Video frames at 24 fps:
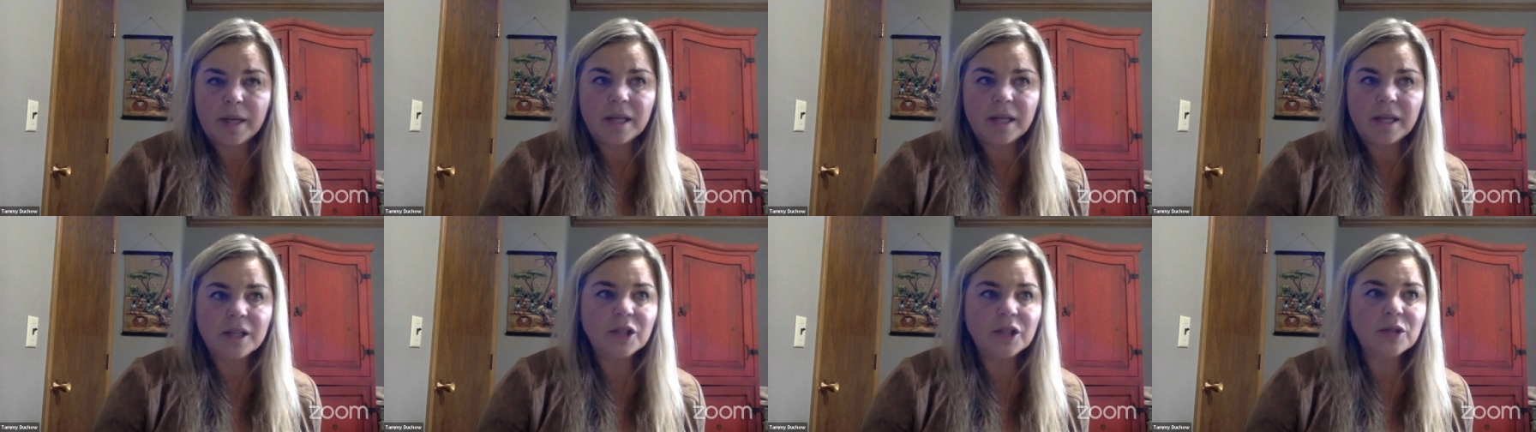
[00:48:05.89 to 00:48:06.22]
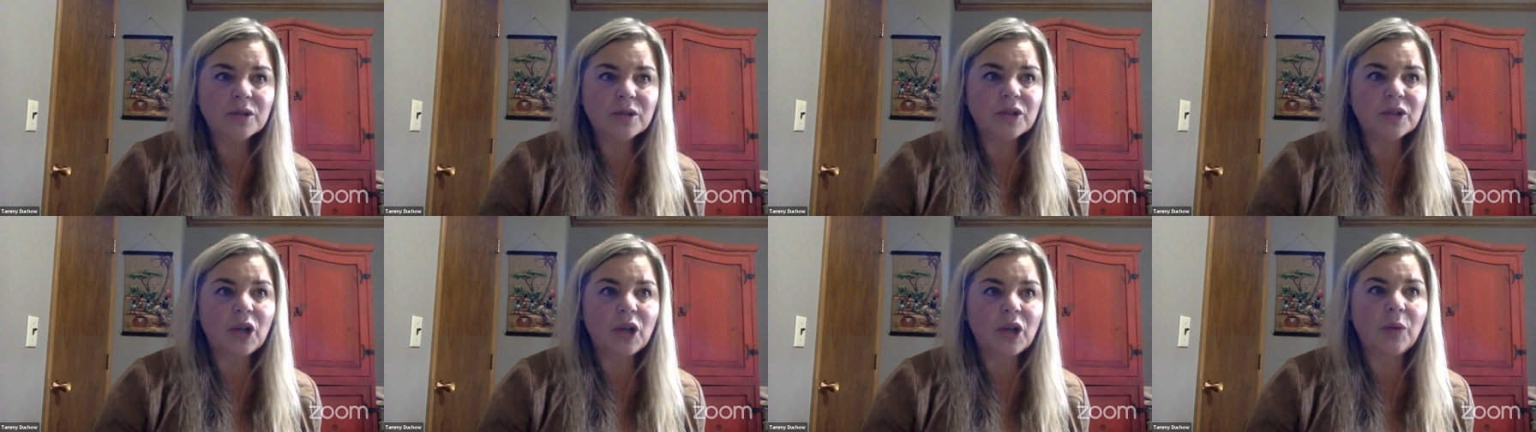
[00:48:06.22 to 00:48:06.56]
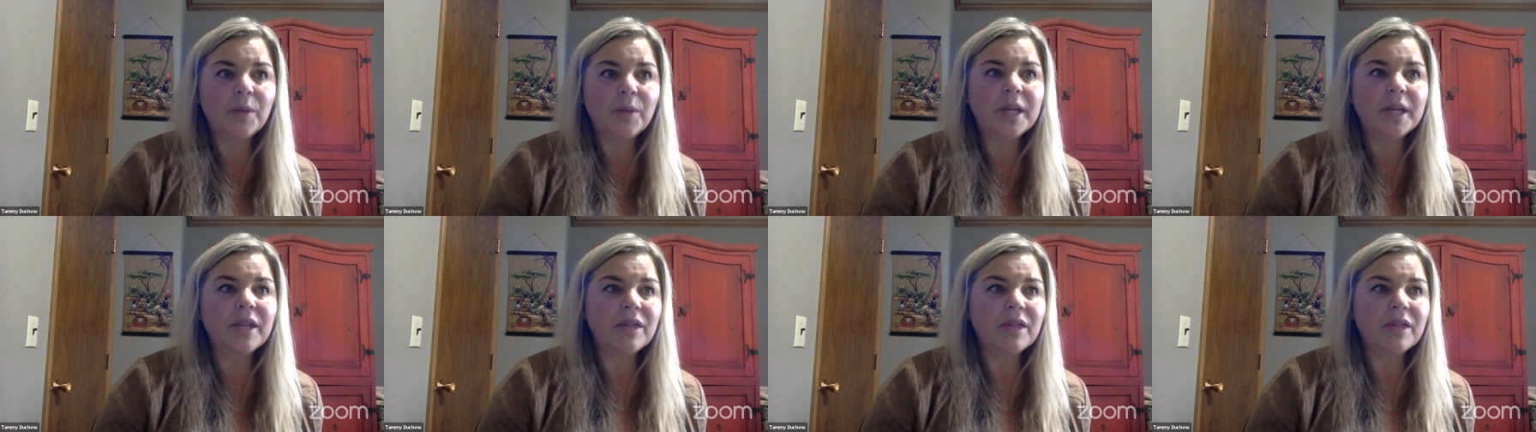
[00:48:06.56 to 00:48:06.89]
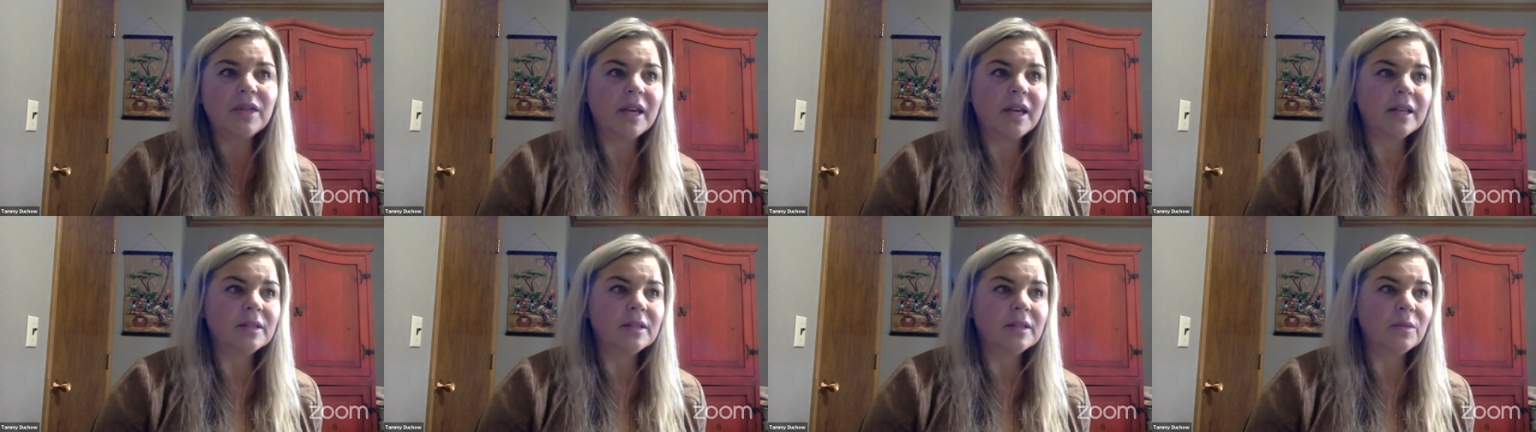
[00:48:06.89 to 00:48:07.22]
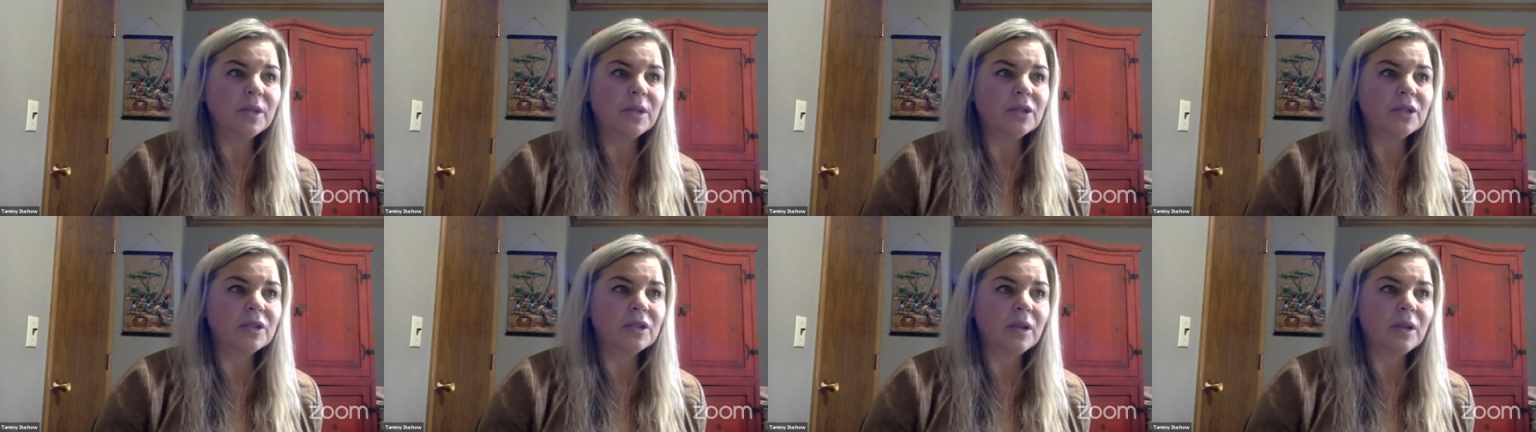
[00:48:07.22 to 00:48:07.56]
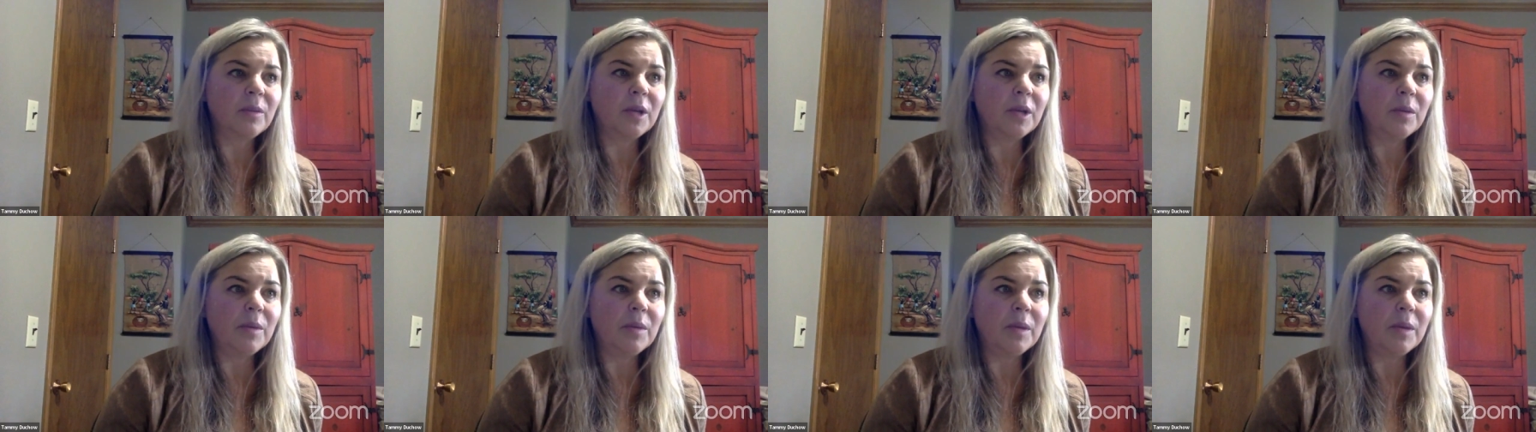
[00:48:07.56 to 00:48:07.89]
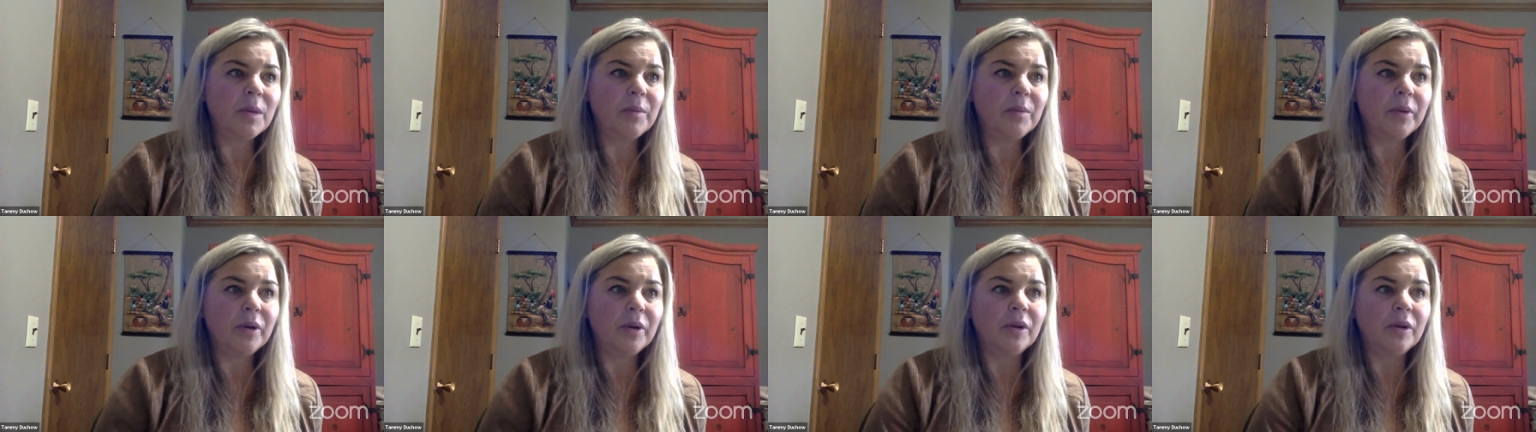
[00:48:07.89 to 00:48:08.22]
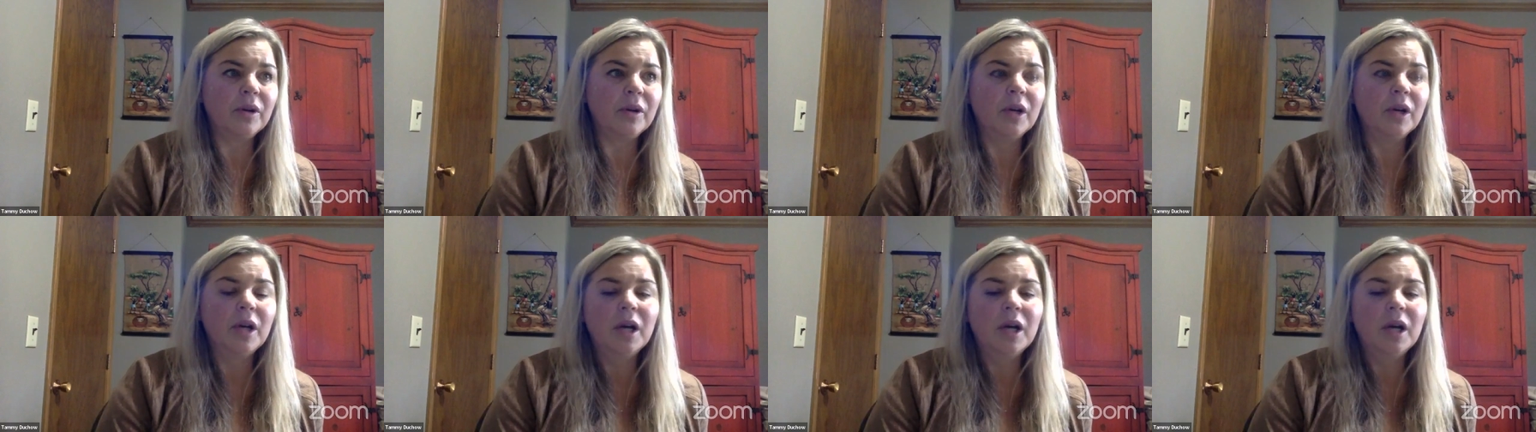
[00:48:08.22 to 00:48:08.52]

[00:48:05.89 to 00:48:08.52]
can do so many things, reach so many people